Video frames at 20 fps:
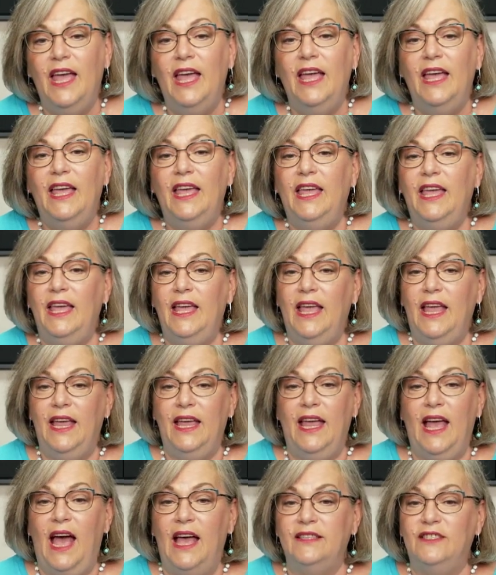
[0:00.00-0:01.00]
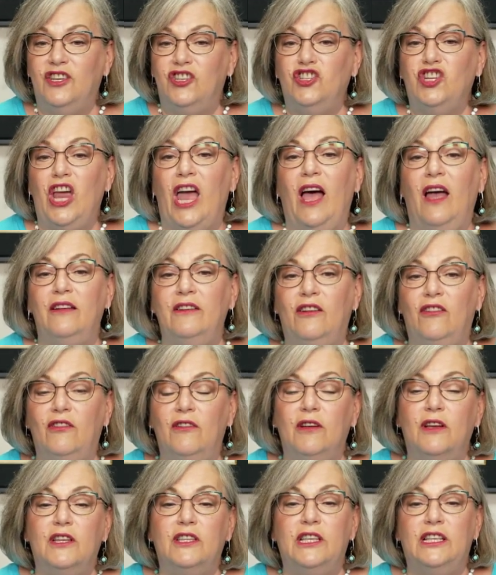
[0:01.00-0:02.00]
He, he has a
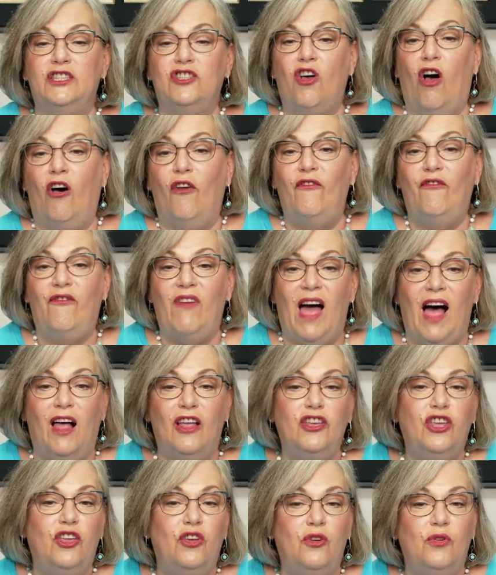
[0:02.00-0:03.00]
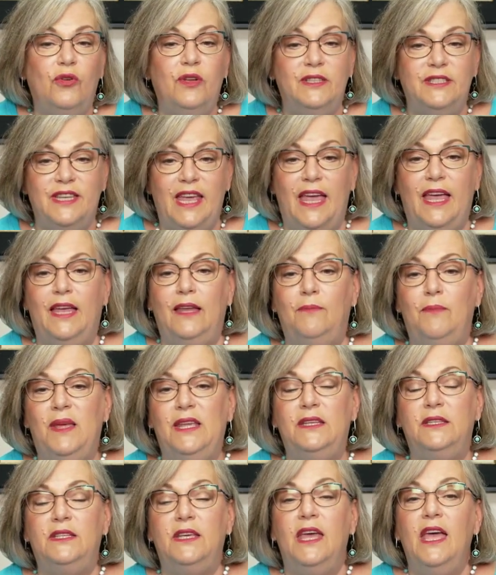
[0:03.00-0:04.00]
channel. It's called
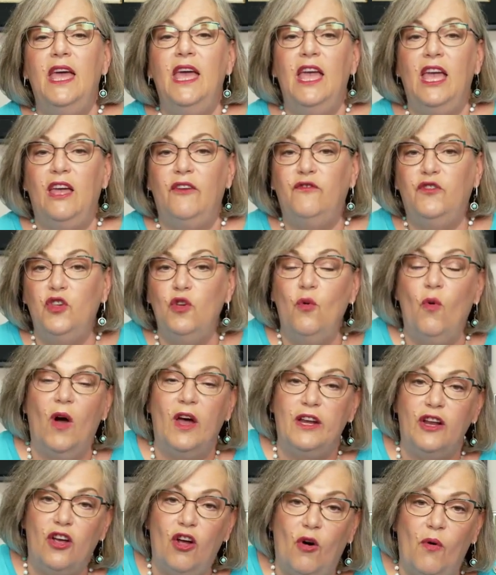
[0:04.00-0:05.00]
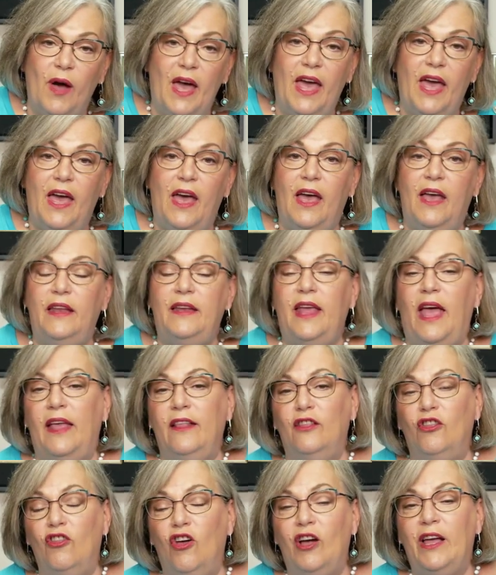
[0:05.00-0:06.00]
Valuetainment. If you want to go ahead
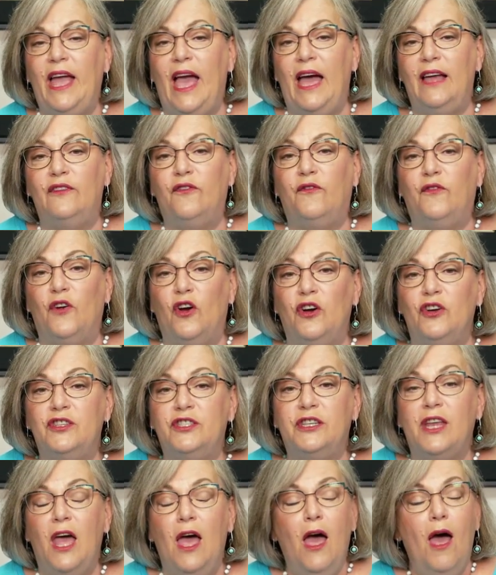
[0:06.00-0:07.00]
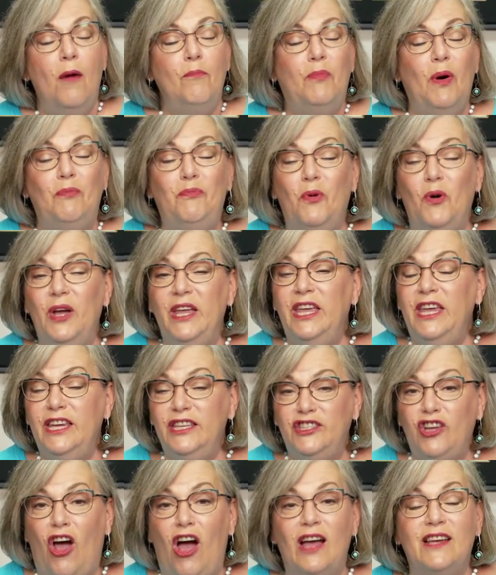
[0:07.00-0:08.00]
and look at it first, but boy, he
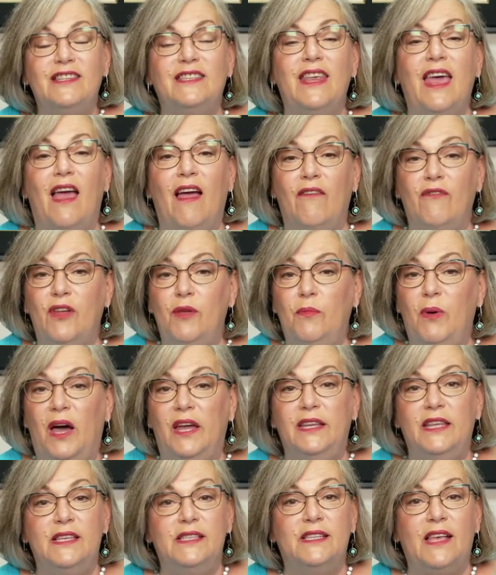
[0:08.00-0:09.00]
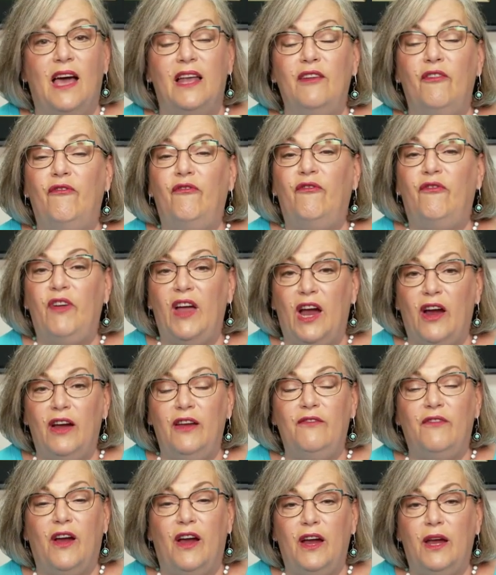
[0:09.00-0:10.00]
talks to everybody. He's got a very,
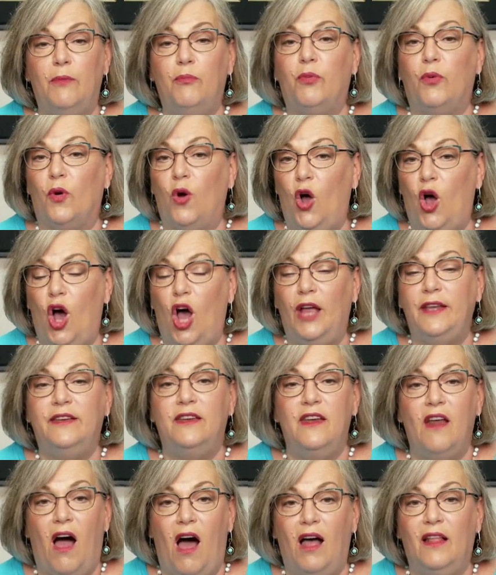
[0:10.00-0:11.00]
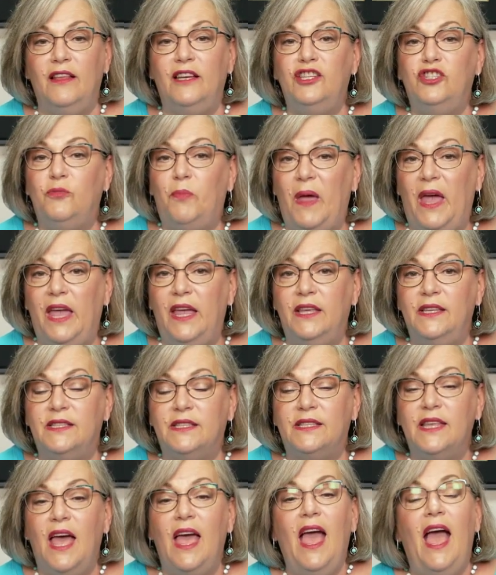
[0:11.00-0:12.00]
very broad knowledge
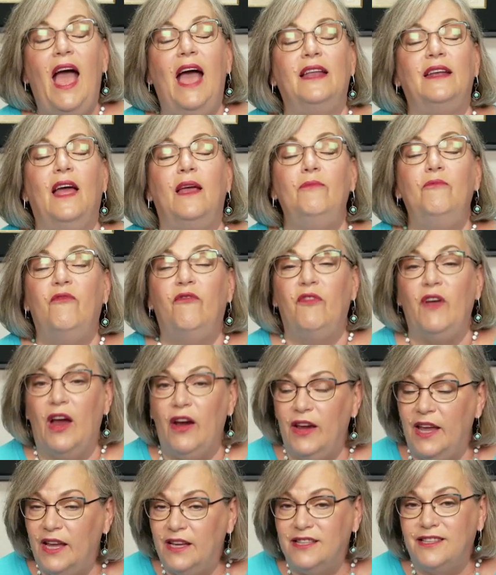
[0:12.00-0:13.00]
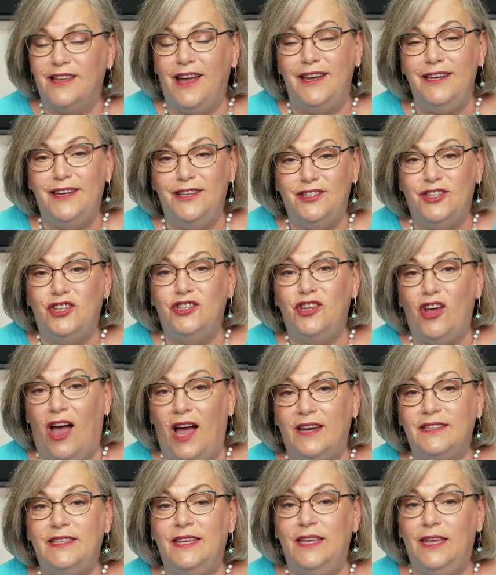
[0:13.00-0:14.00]
base, and I'm very excited to
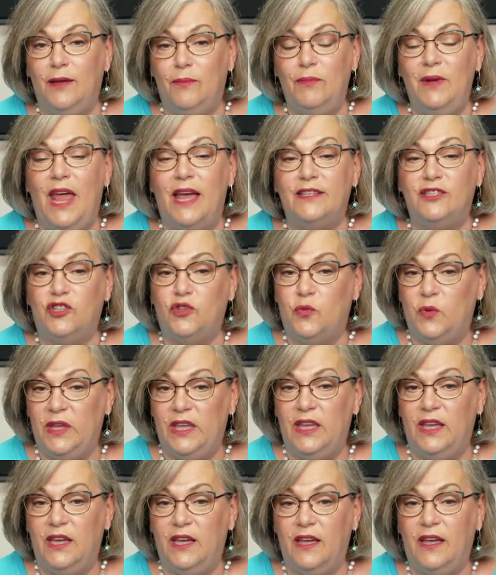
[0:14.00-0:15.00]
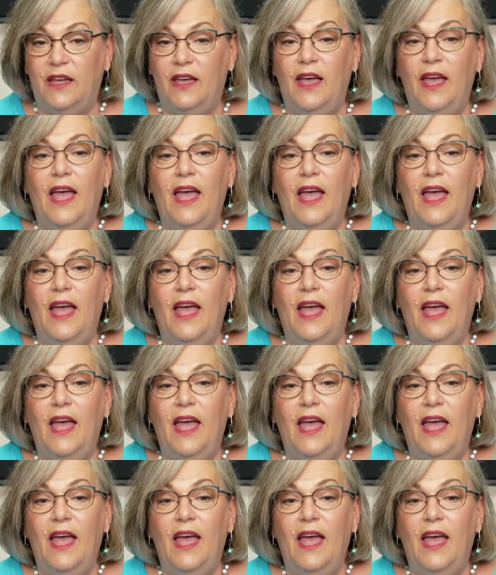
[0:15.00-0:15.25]
talk to him next week.